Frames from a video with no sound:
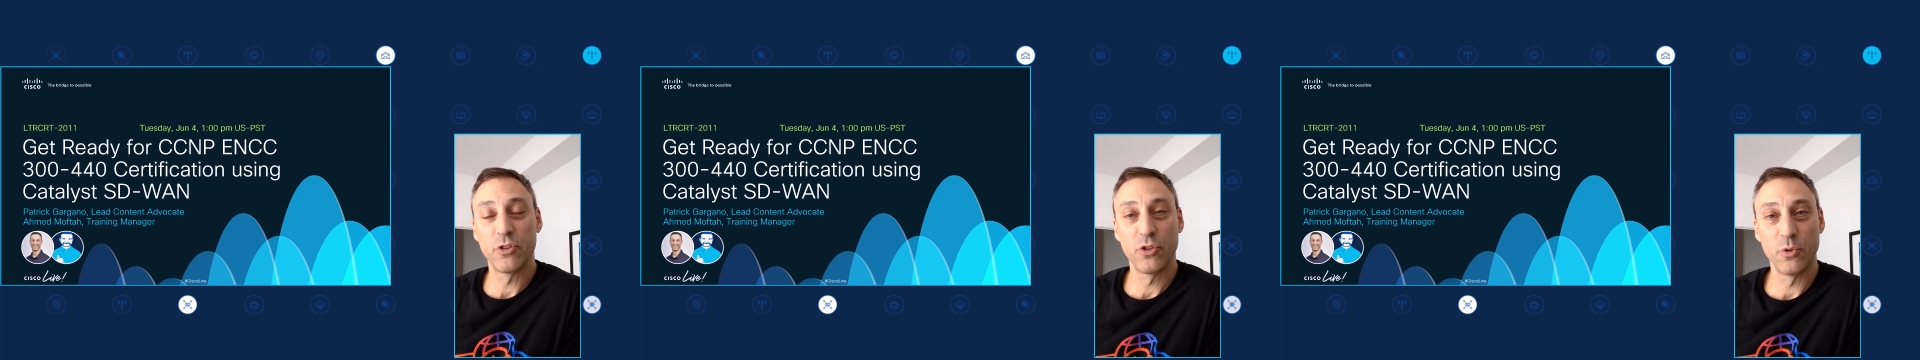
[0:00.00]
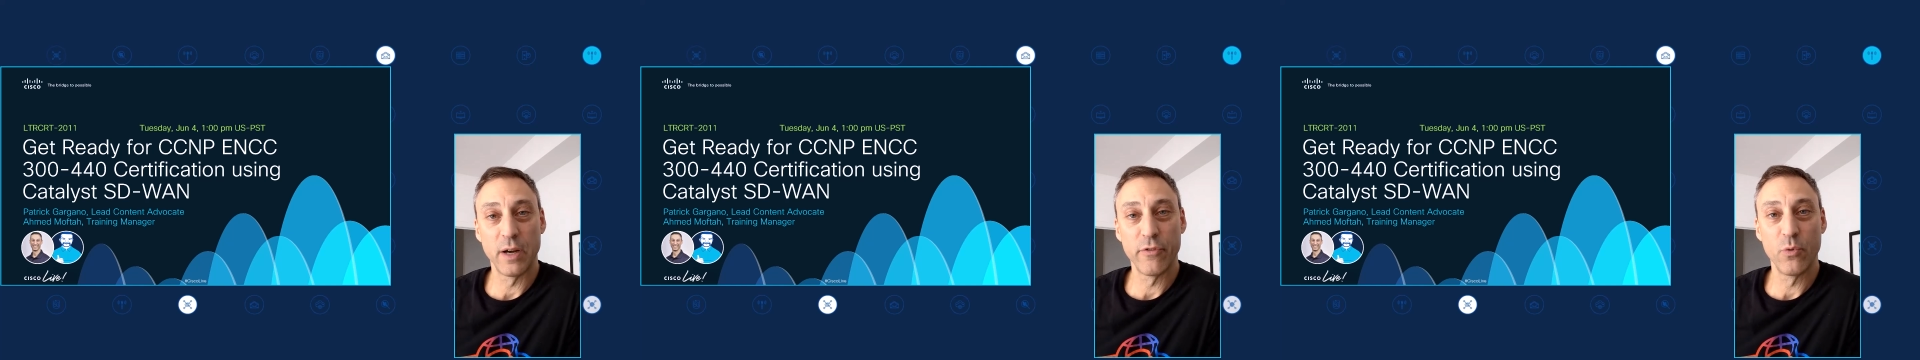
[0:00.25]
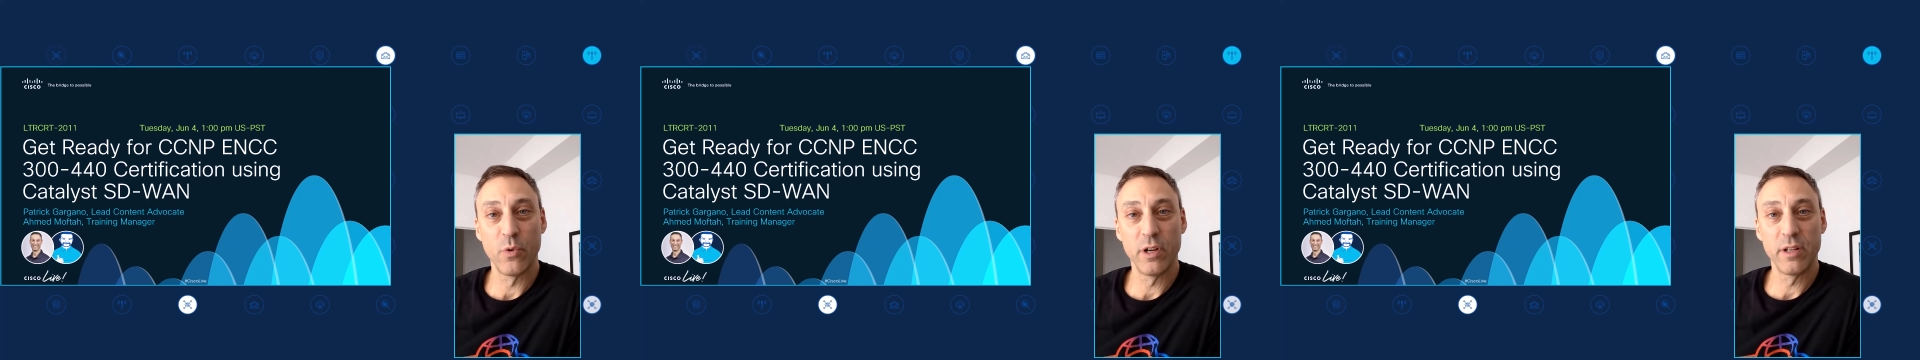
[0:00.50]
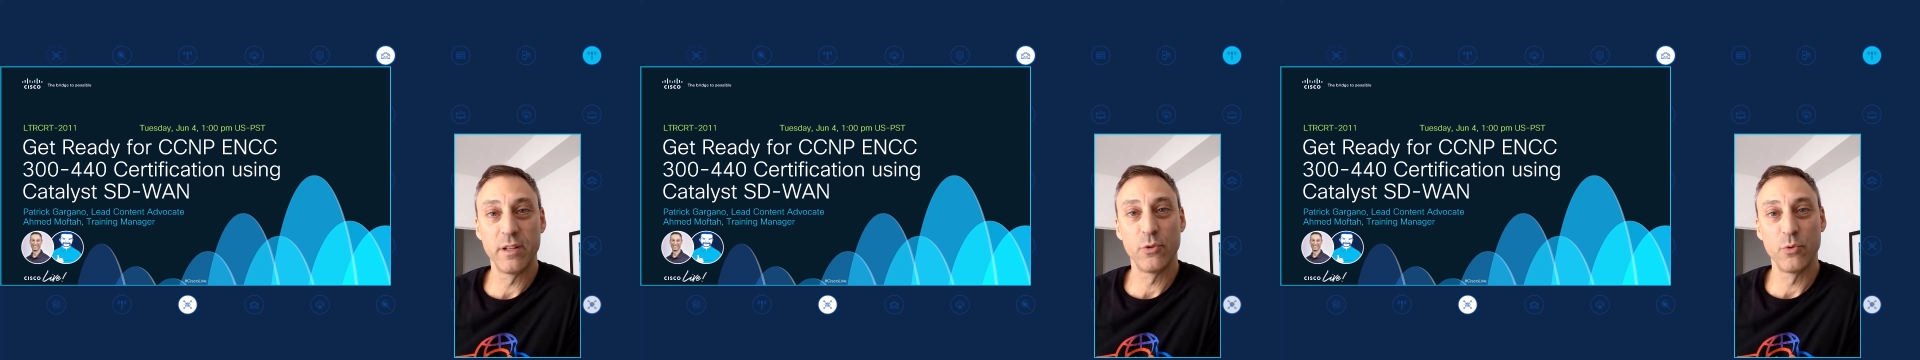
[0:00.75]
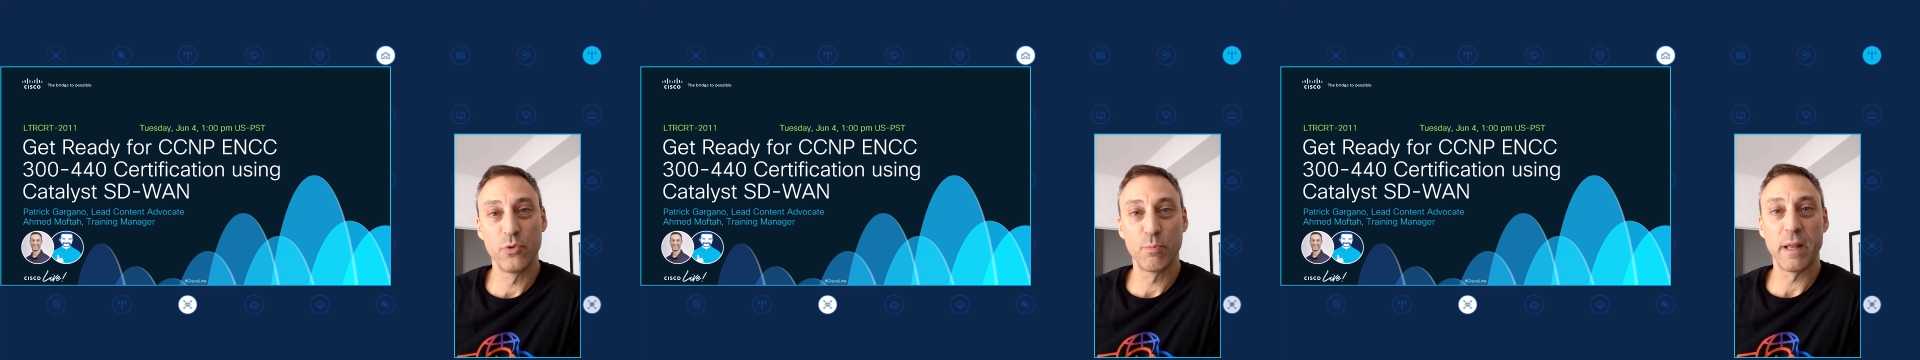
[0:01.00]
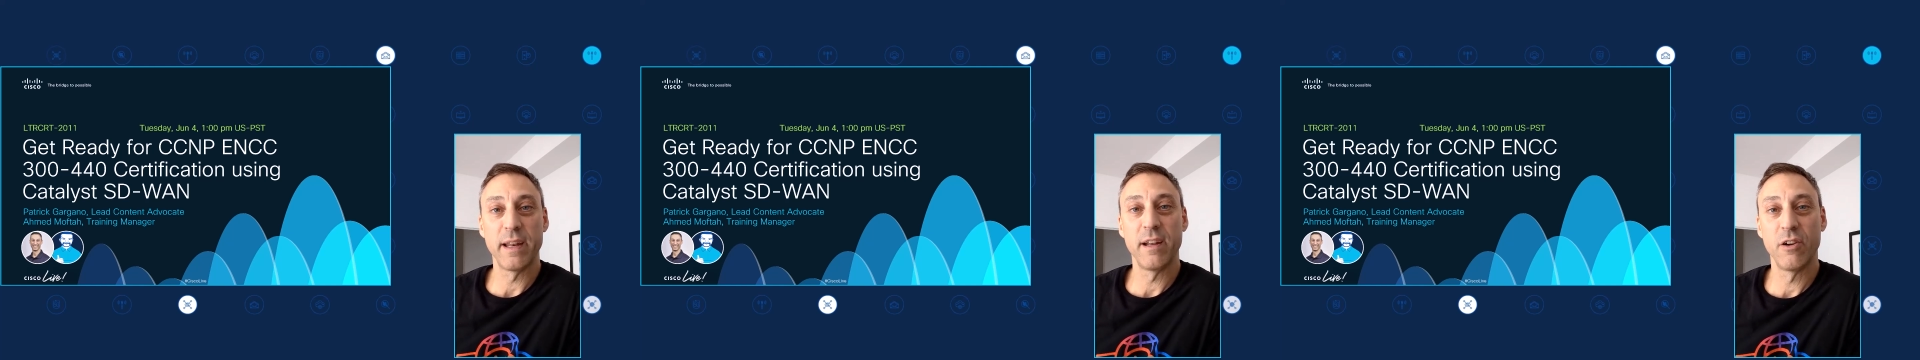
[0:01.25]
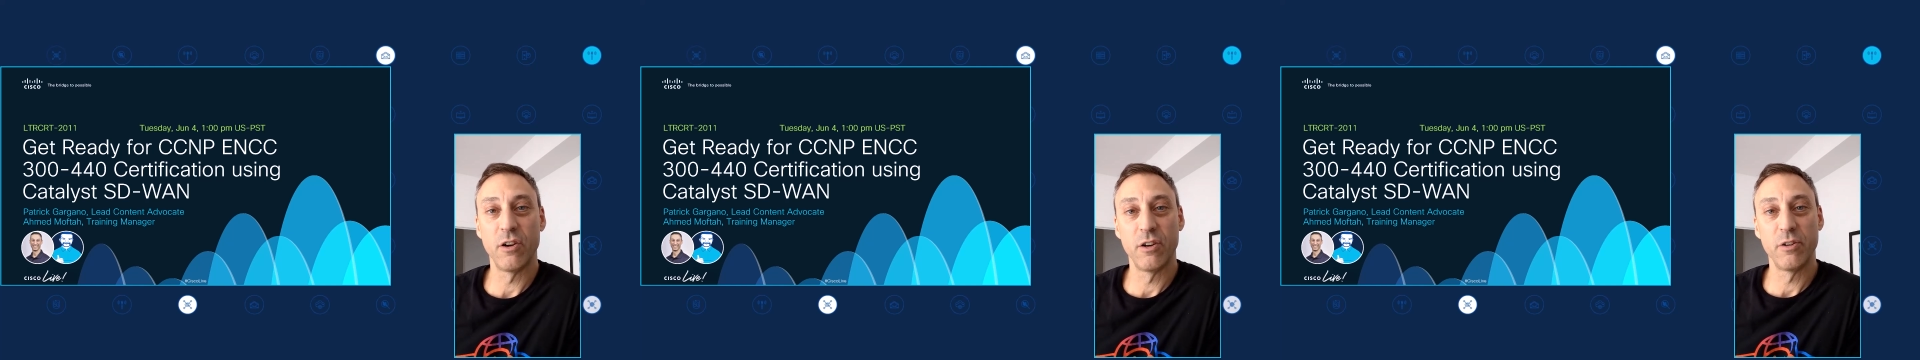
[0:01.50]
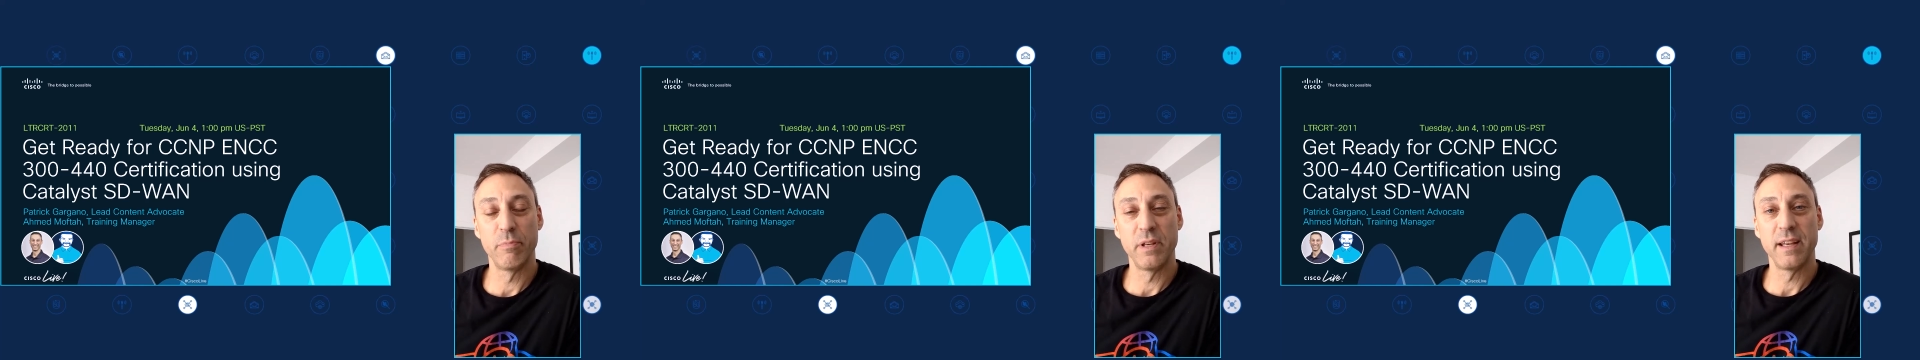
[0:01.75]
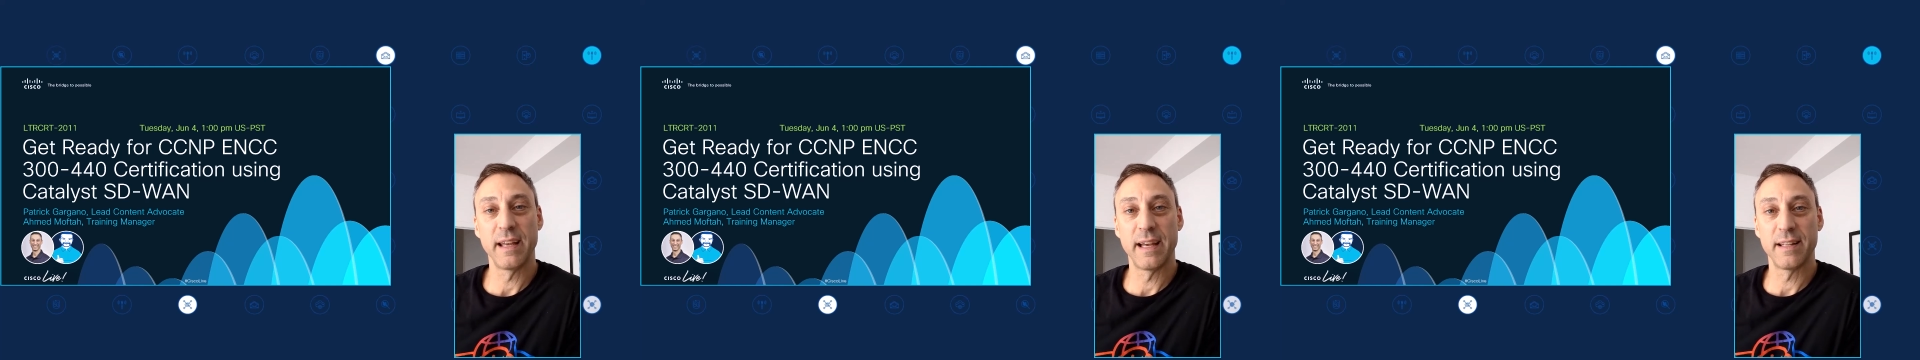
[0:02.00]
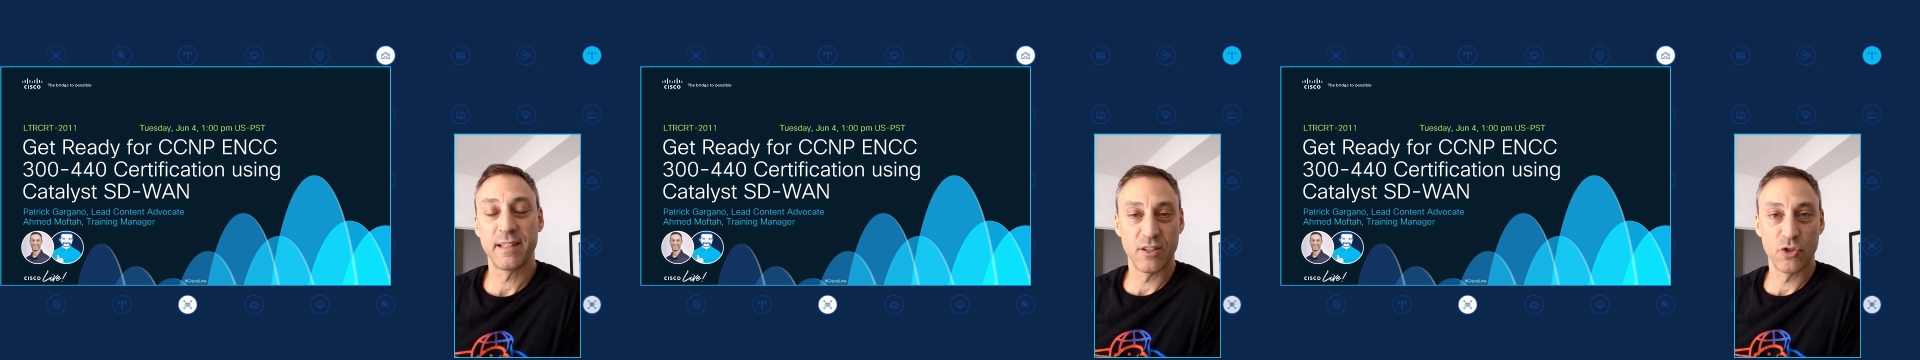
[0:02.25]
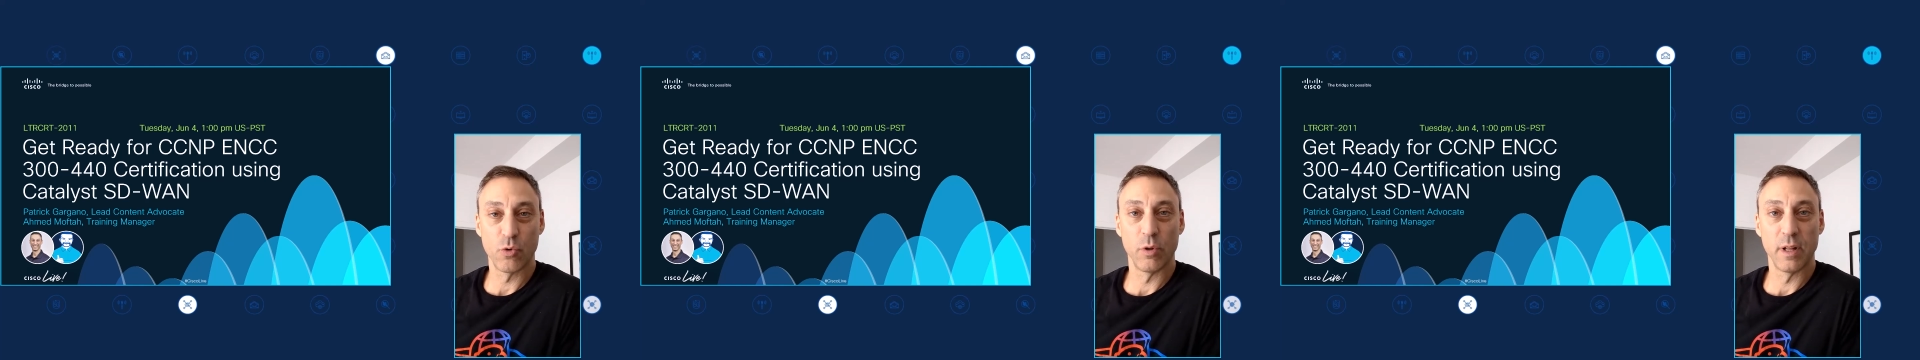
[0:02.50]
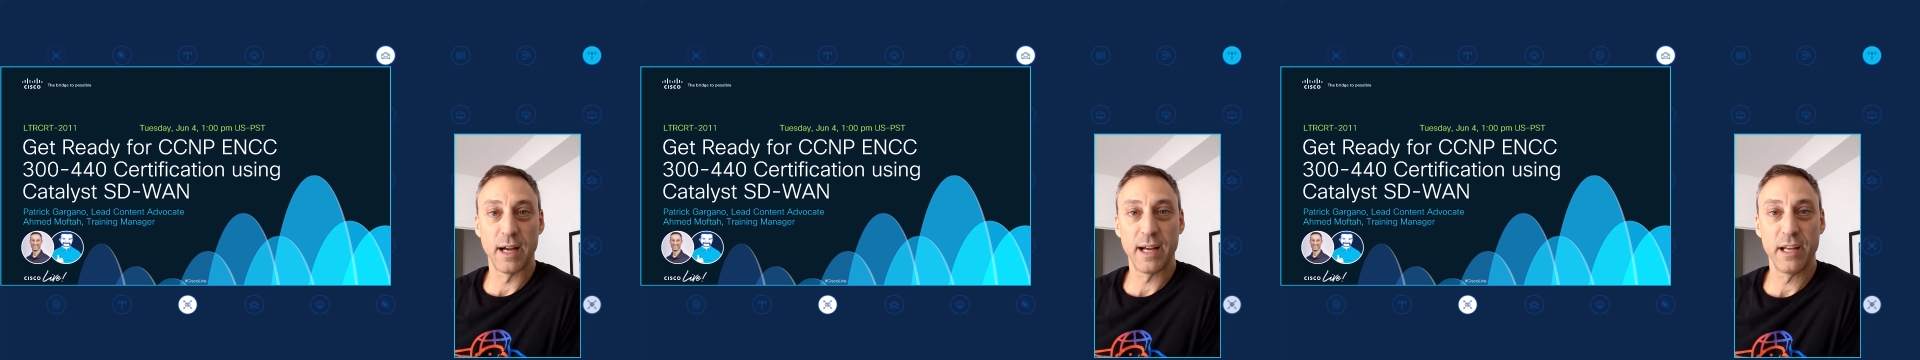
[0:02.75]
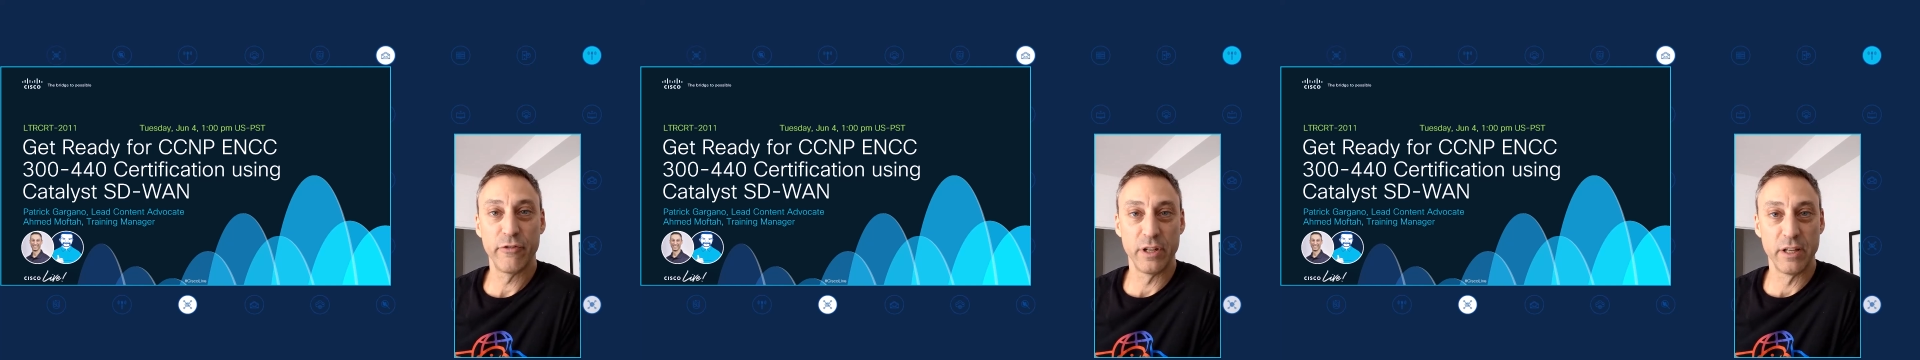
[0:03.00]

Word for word: to everyone who's planning on being at Cisco Live